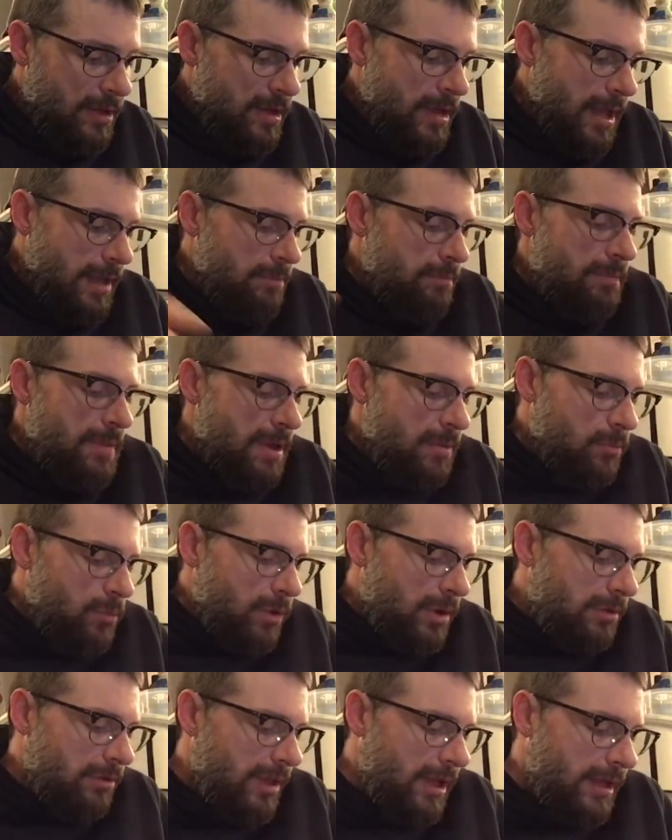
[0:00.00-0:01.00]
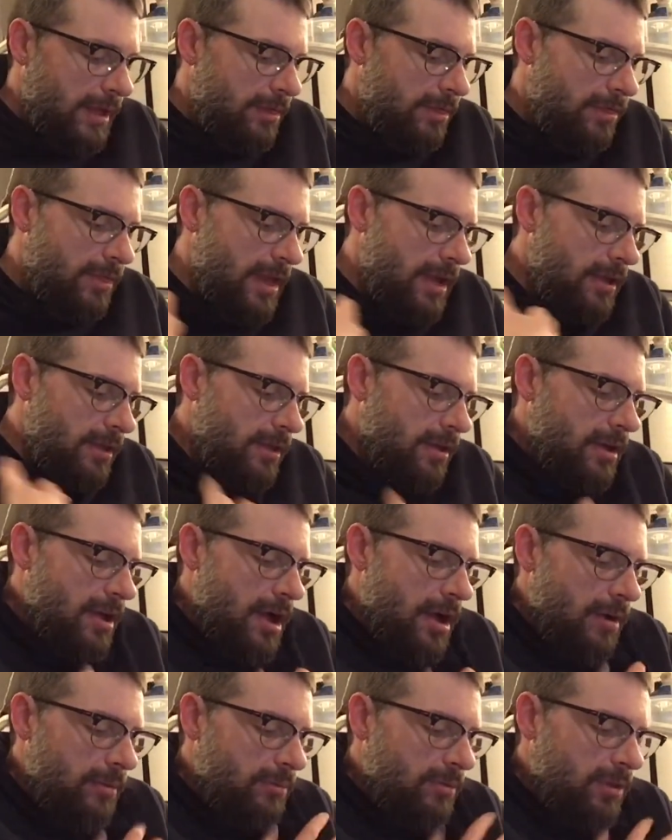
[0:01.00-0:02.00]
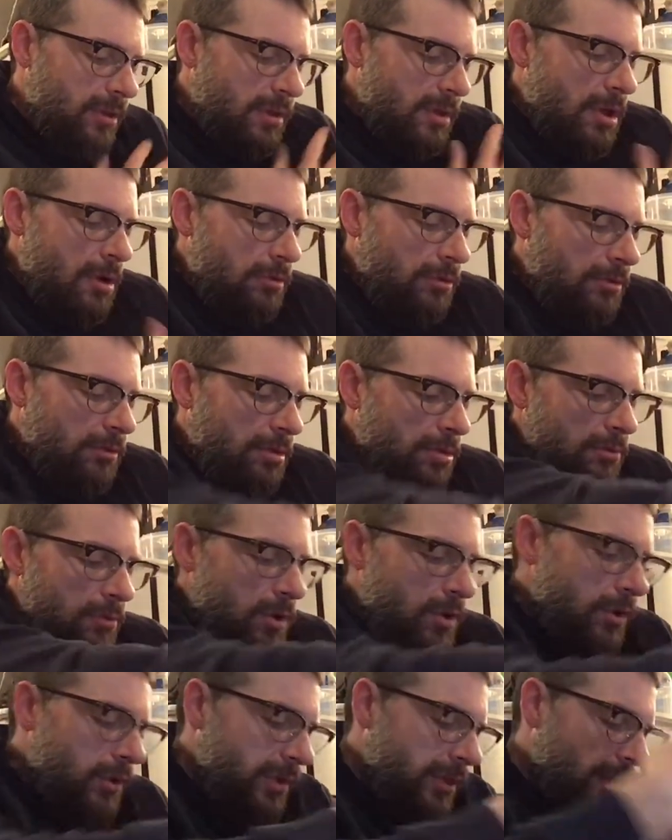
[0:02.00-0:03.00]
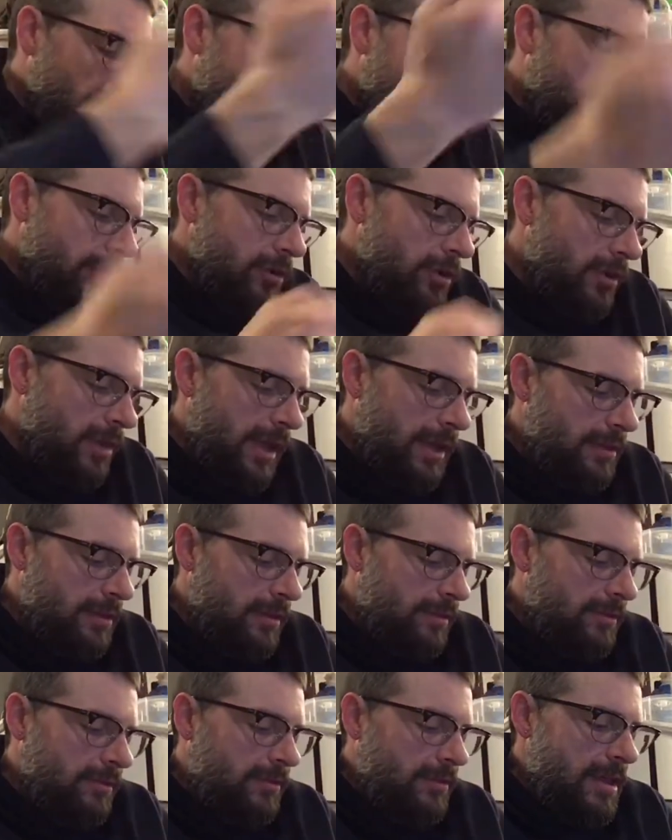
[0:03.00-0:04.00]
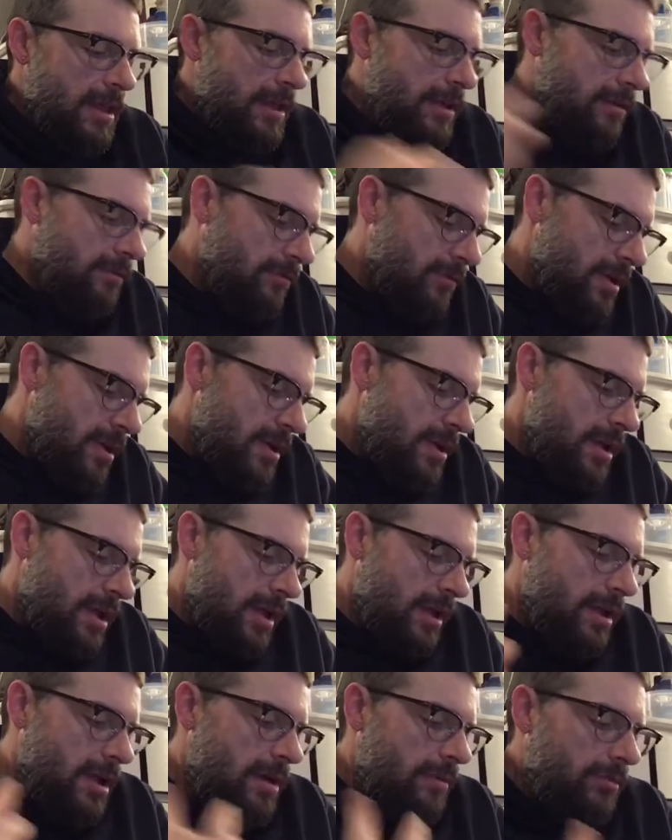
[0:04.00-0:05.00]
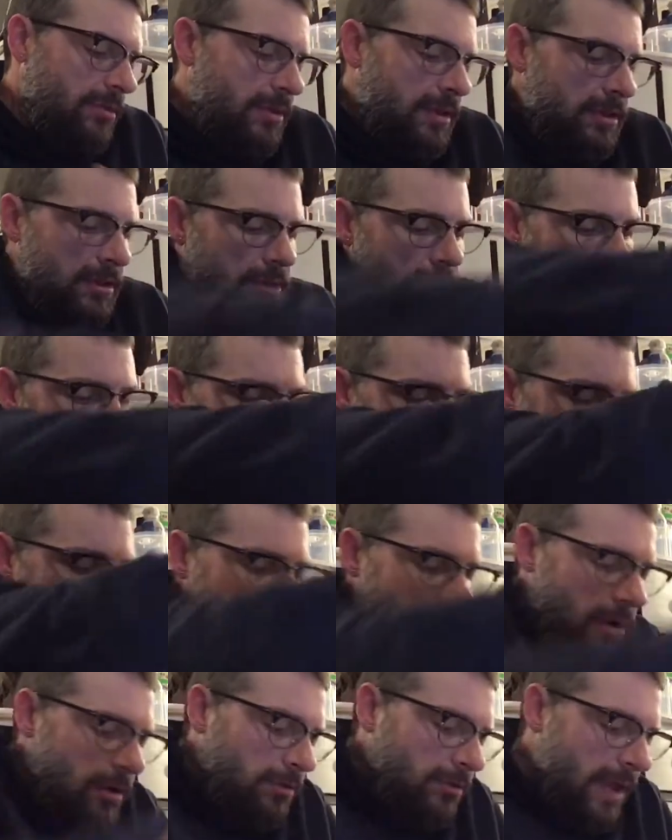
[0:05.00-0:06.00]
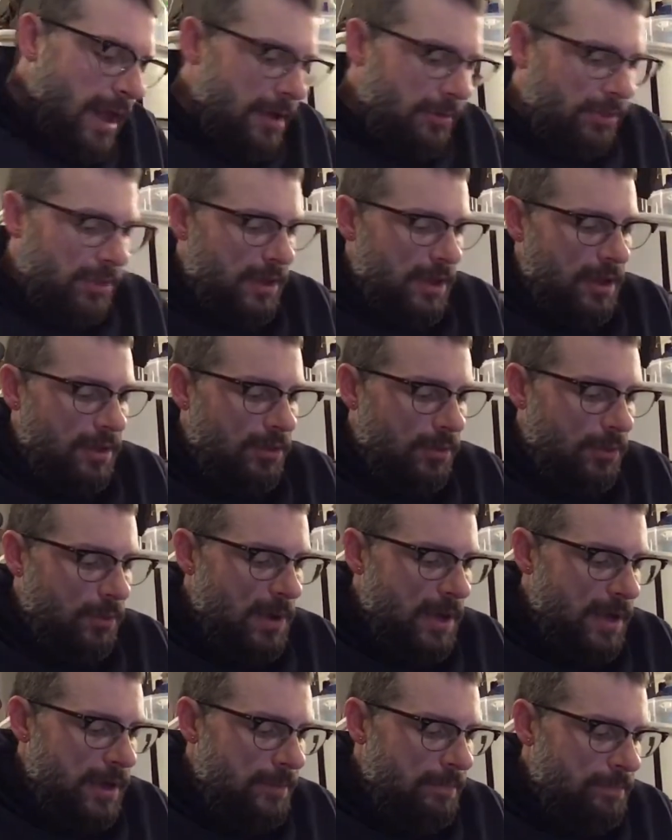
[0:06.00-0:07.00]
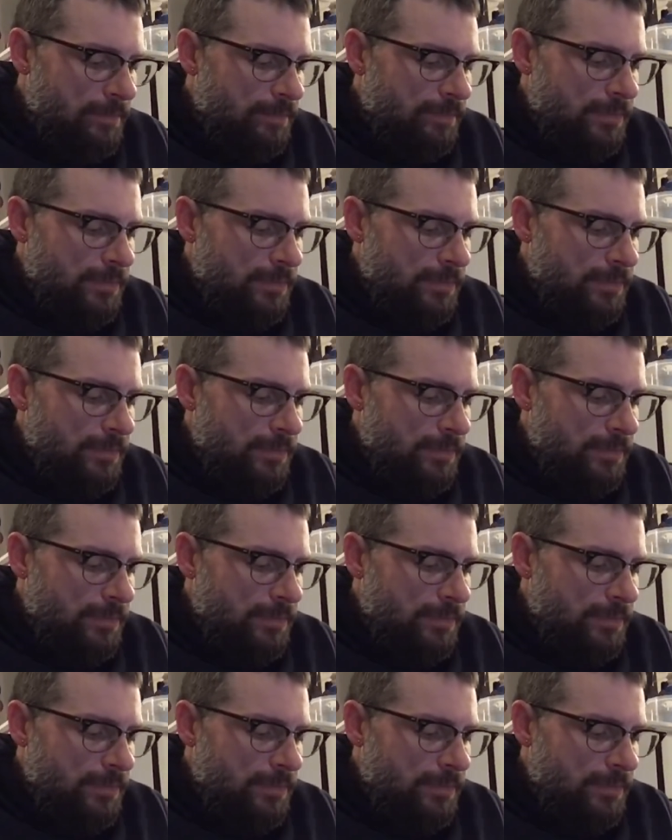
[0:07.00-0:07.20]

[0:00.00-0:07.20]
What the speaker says: And memory's like a thing that comes and goes through you, and like you're like the sieve. It comes into you and it goes out the other way.